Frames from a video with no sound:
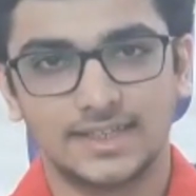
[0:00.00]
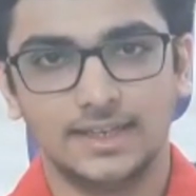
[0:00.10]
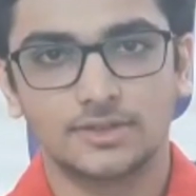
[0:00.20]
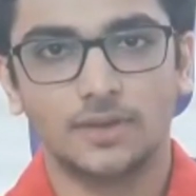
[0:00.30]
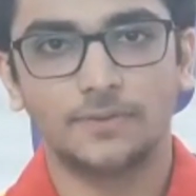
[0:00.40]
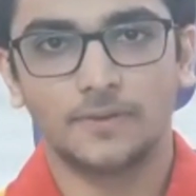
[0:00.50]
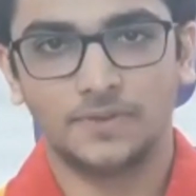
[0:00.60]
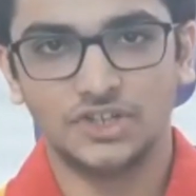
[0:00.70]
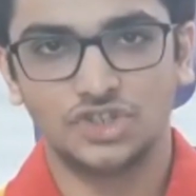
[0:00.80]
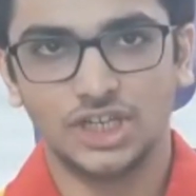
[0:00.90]
Series of
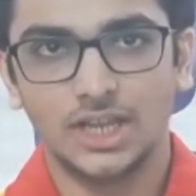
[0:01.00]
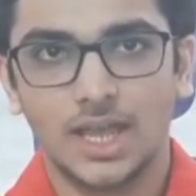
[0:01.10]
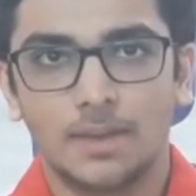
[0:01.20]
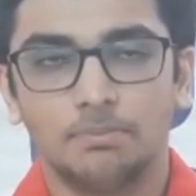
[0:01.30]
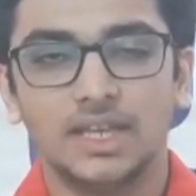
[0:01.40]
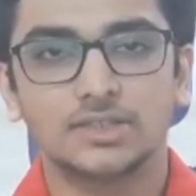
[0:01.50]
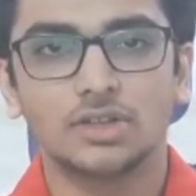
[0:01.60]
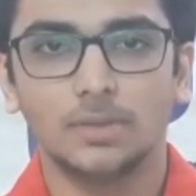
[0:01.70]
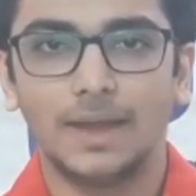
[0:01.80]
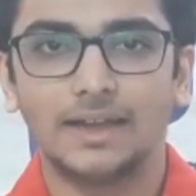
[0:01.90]
FIITJEE, based
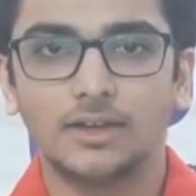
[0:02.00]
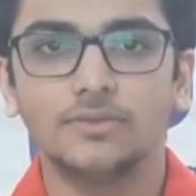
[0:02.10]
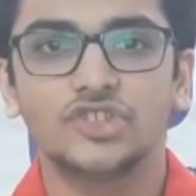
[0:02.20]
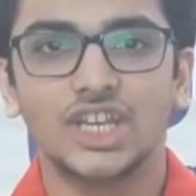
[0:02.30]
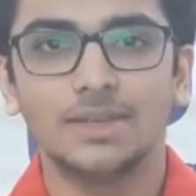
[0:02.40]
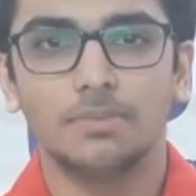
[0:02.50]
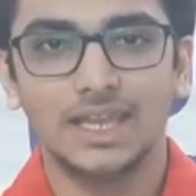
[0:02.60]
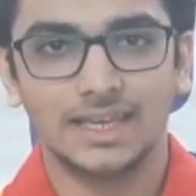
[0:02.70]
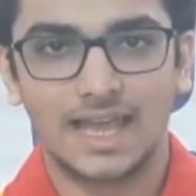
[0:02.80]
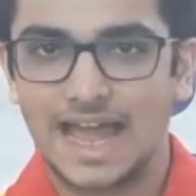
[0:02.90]
on the pattern of J E E
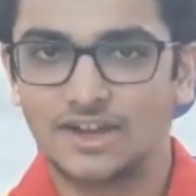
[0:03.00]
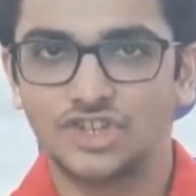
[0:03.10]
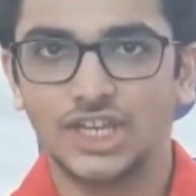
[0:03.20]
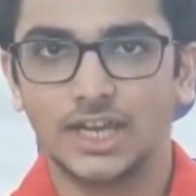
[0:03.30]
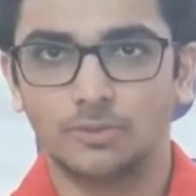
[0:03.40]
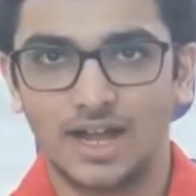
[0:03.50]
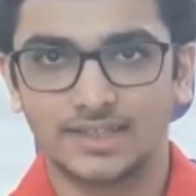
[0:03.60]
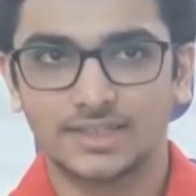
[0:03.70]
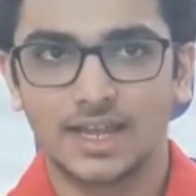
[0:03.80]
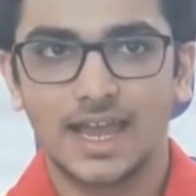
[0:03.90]
Main and J E E
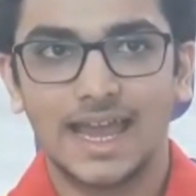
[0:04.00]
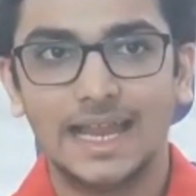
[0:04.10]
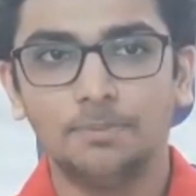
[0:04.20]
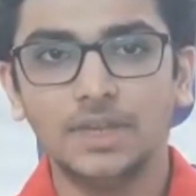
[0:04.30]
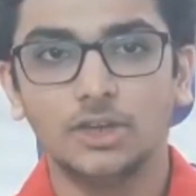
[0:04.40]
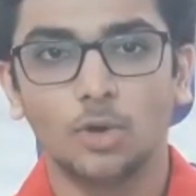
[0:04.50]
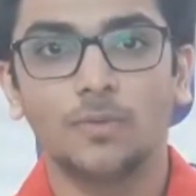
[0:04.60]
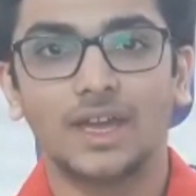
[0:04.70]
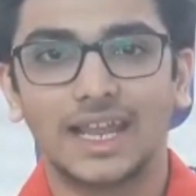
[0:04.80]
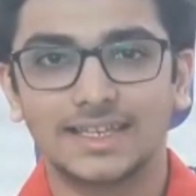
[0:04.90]
Advanced, helped me know
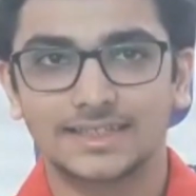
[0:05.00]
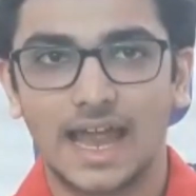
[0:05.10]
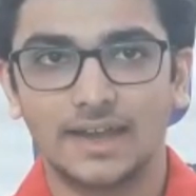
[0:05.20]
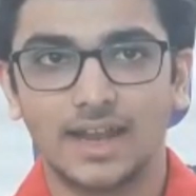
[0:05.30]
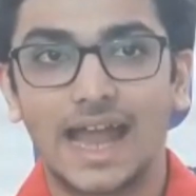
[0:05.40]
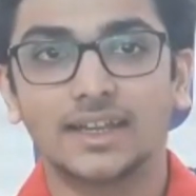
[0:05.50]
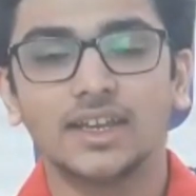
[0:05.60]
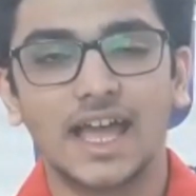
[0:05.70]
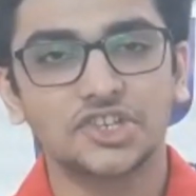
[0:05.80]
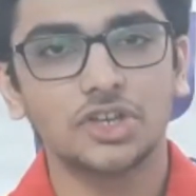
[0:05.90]
where I stand at a
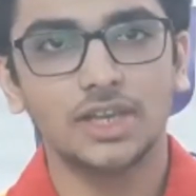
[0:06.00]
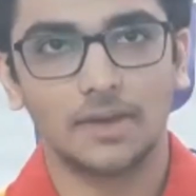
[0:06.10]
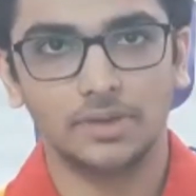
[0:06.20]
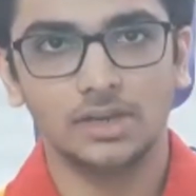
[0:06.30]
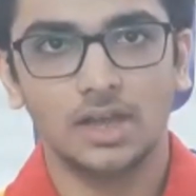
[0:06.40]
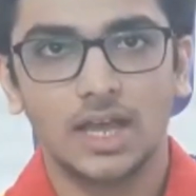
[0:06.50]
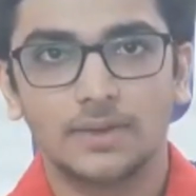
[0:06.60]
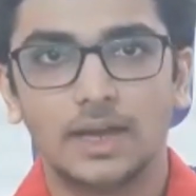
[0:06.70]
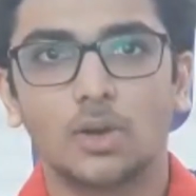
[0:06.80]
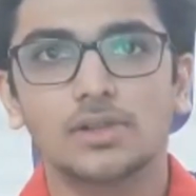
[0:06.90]
national level
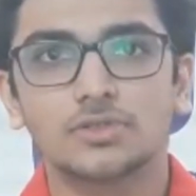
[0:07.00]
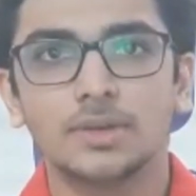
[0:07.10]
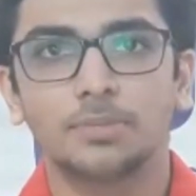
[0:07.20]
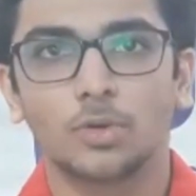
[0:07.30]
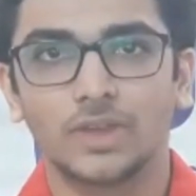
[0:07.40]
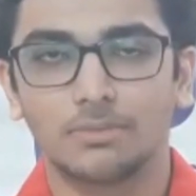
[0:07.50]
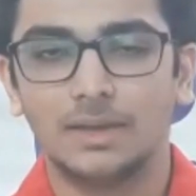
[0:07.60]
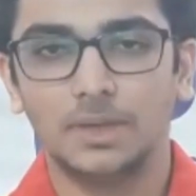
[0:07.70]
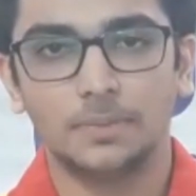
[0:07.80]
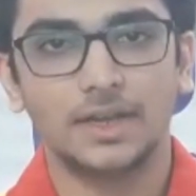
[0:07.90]
by also improving
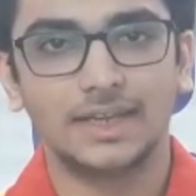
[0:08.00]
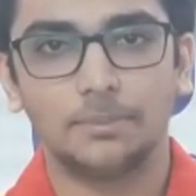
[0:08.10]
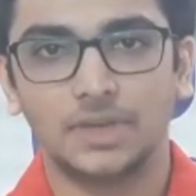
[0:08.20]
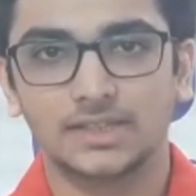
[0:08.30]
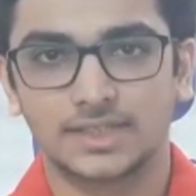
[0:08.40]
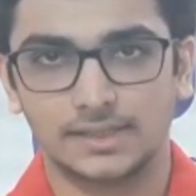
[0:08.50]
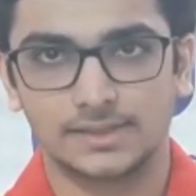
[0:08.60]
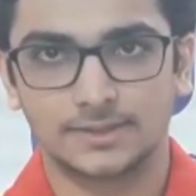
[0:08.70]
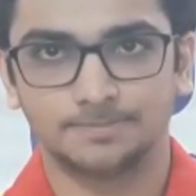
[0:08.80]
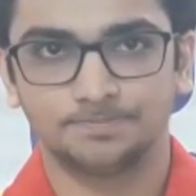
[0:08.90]
my paper attempting
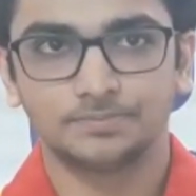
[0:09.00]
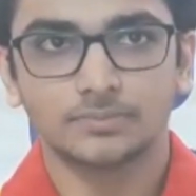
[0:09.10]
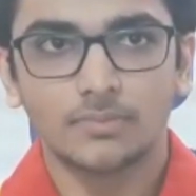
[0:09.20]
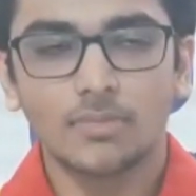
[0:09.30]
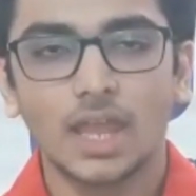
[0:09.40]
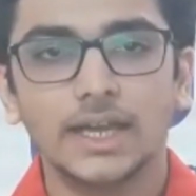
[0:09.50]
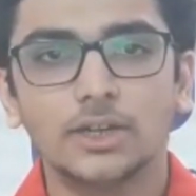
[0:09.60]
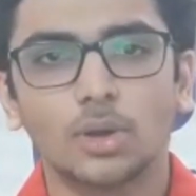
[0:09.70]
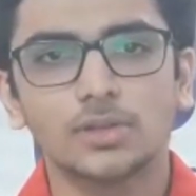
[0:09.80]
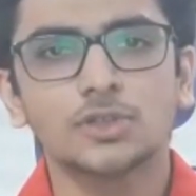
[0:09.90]
skills.
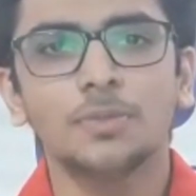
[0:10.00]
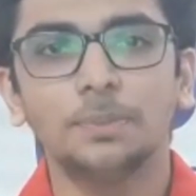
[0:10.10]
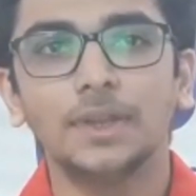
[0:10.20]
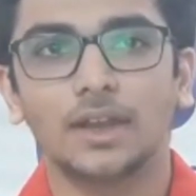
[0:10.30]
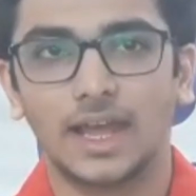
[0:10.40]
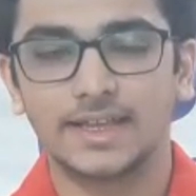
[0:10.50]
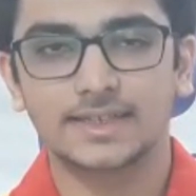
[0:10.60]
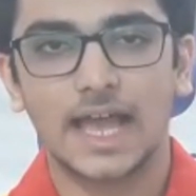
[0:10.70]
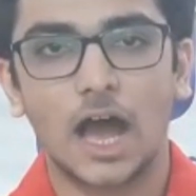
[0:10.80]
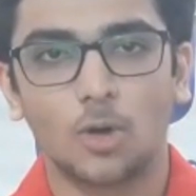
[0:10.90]
It also made me
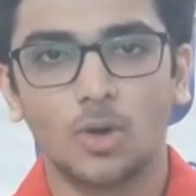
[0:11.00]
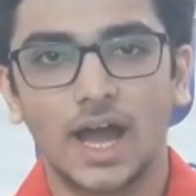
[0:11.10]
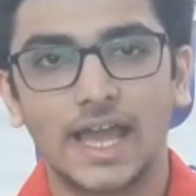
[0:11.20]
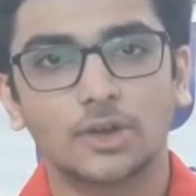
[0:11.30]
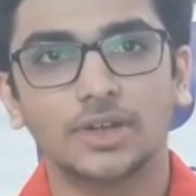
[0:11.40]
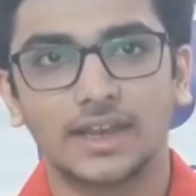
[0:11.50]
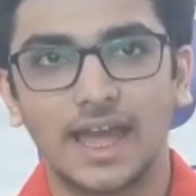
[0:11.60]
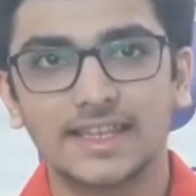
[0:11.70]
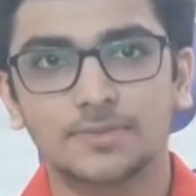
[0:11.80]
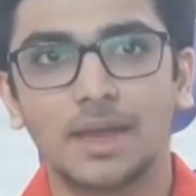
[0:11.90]
realize how I could
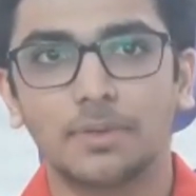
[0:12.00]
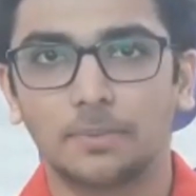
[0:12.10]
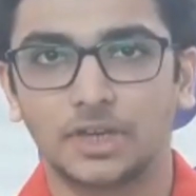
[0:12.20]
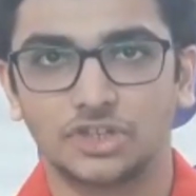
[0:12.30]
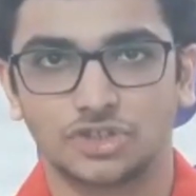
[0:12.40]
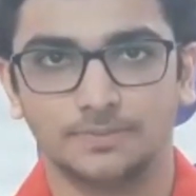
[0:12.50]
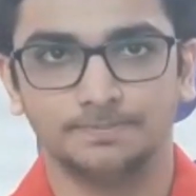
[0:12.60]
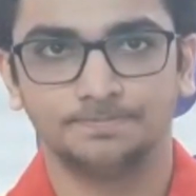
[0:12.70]
enhance my preparation.